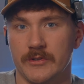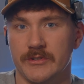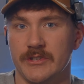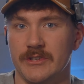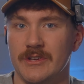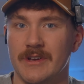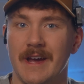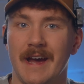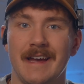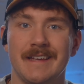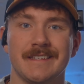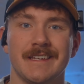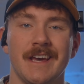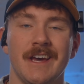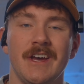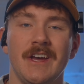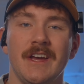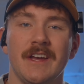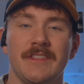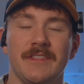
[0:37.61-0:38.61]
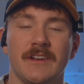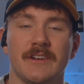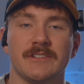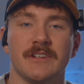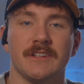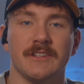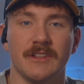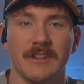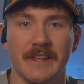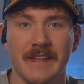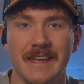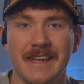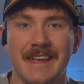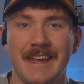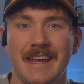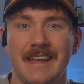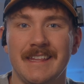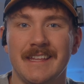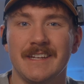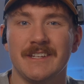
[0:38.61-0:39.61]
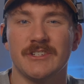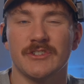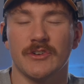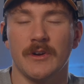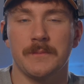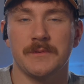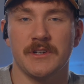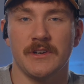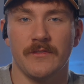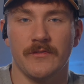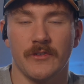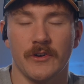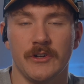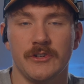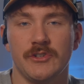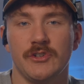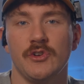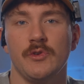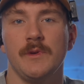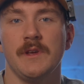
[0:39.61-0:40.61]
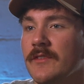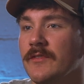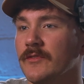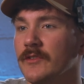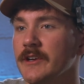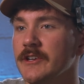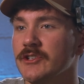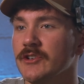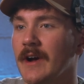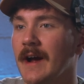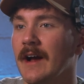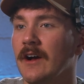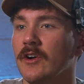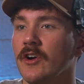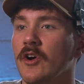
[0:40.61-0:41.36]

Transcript: So you guys, there's a link in the description for a 2-week free trial.